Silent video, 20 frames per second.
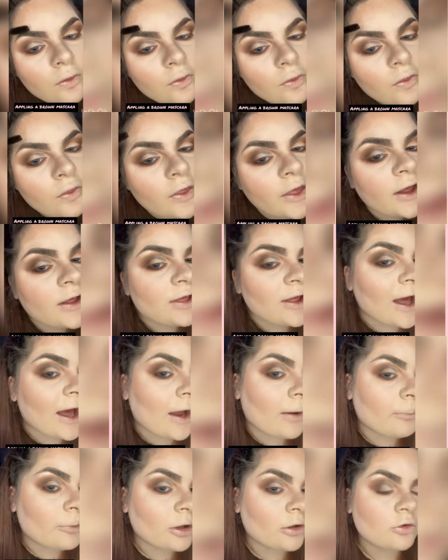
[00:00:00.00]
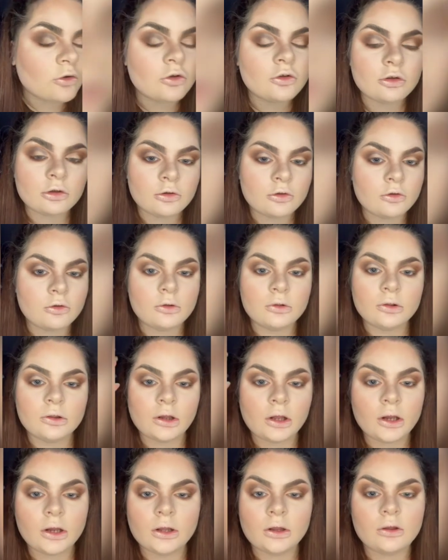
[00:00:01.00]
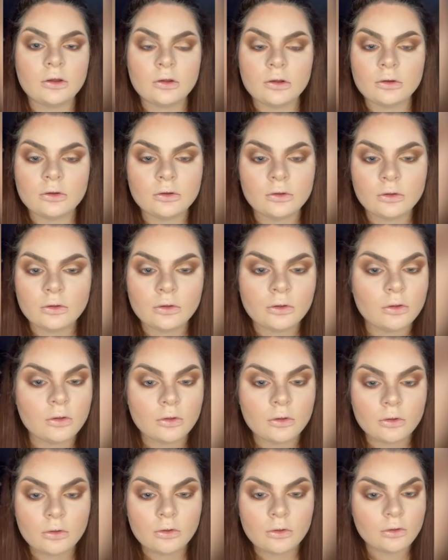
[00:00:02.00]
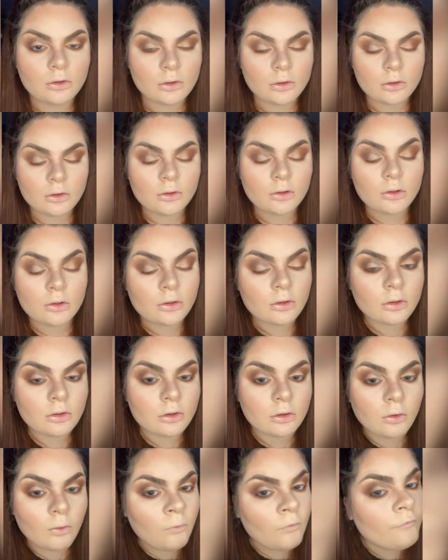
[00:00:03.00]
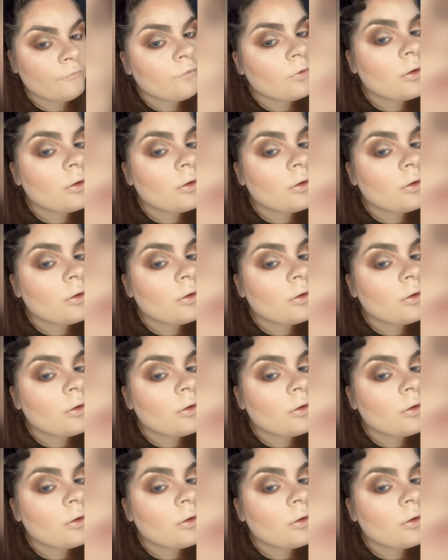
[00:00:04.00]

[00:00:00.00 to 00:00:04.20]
This eyebrow just doesn't like stuff.